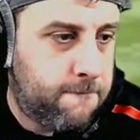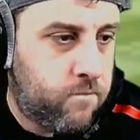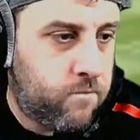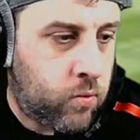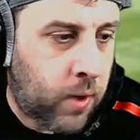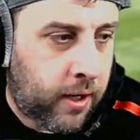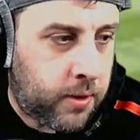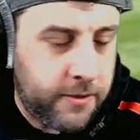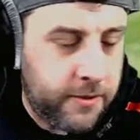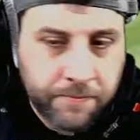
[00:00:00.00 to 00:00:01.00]
Well,
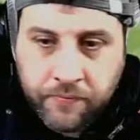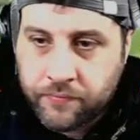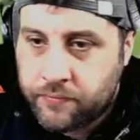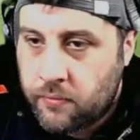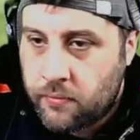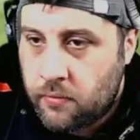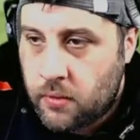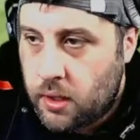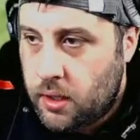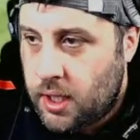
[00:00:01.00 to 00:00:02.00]

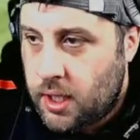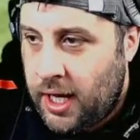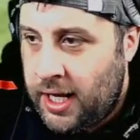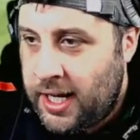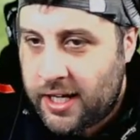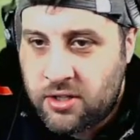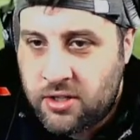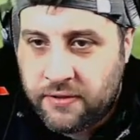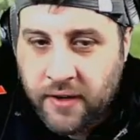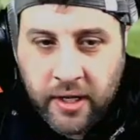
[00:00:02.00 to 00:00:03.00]

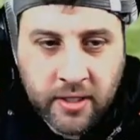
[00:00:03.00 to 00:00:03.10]
electrifying